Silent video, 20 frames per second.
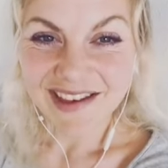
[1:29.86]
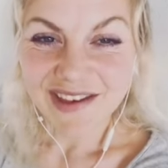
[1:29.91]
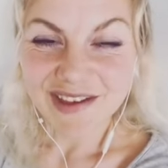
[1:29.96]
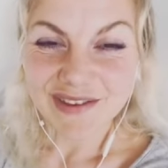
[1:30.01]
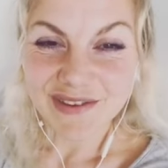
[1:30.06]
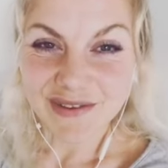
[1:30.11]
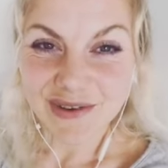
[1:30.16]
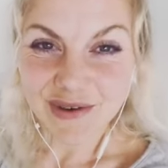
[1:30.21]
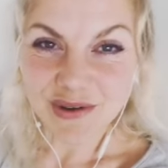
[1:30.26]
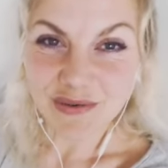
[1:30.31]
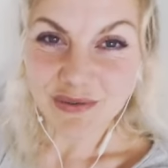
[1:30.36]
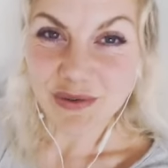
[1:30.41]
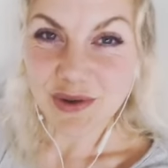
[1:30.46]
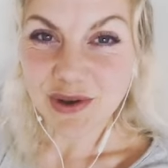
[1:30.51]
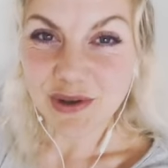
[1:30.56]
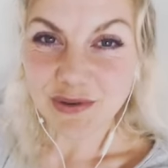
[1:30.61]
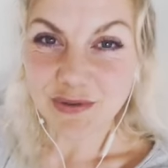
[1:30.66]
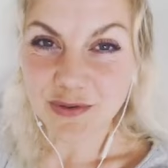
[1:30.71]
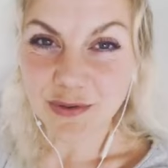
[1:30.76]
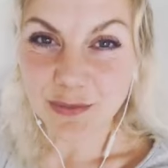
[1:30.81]
So if we
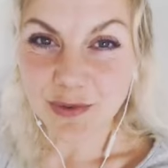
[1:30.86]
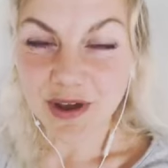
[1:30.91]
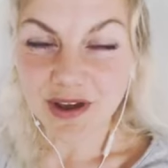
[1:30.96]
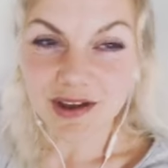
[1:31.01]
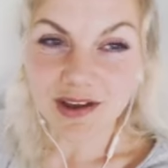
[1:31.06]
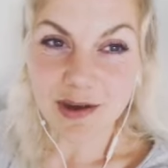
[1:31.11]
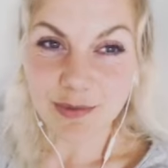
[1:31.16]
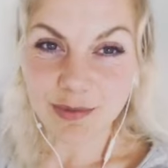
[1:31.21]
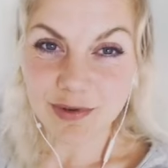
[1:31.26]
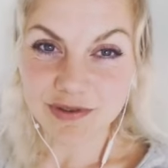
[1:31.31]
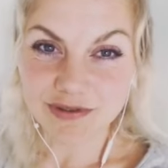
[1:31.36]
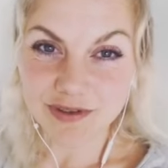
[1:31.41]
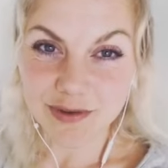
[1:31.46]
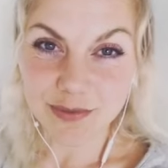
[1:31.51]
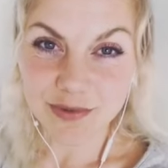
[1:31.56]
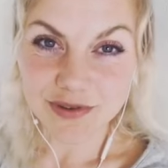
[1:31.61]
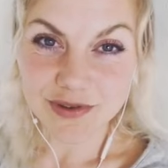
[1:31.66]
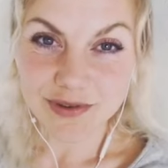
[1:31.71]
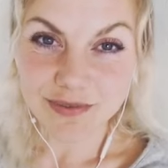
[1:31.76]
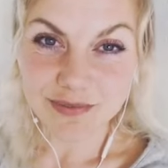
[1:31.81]
look from a higher
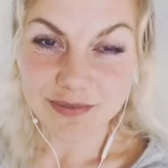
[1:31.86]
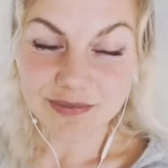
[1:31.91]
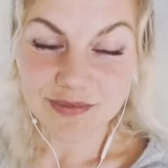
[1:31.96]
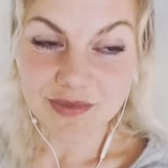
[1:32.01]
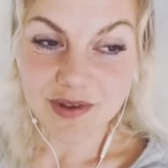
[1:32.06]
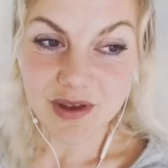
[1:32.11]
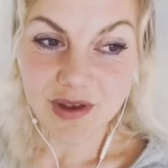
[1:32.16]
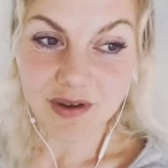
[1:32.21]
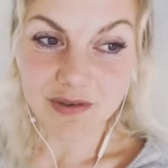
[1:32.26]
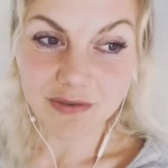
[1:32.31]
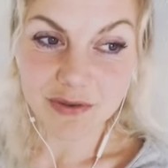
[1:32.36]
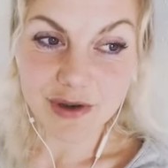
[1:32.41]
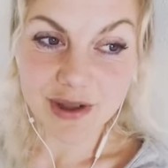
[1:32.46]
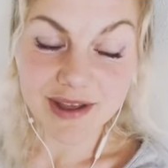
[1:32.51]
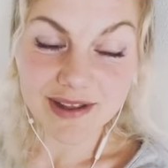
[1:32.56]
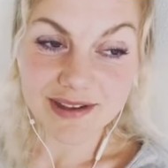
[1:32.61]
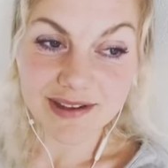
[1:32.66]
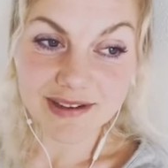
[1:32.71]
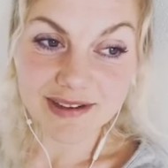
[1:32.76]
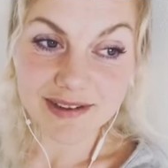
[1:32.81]
perception of
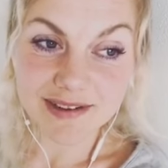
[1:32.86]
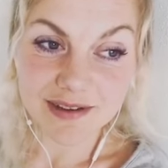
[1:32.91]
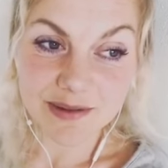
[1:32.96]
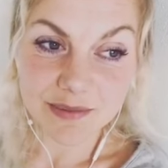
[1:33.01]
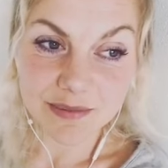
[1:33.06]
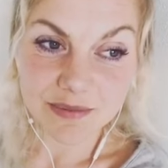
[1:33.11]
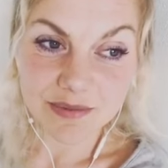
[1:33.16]
reality,